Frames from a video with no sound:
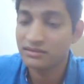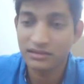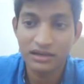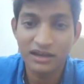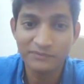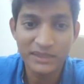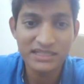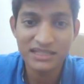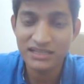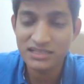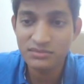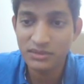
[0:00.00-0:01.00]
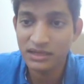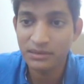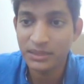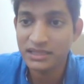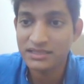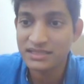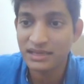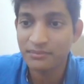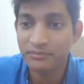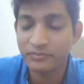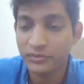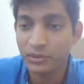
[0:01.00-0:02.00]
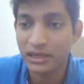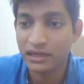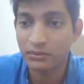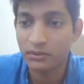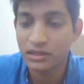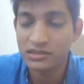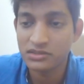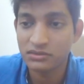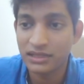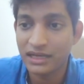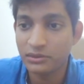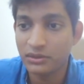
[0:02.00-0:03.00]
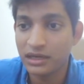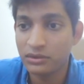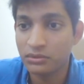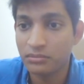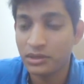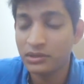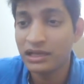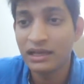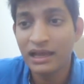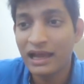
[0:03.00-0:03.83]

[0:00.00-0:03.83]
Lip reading: The government charges will remain the same no matter what, so that you can't do about.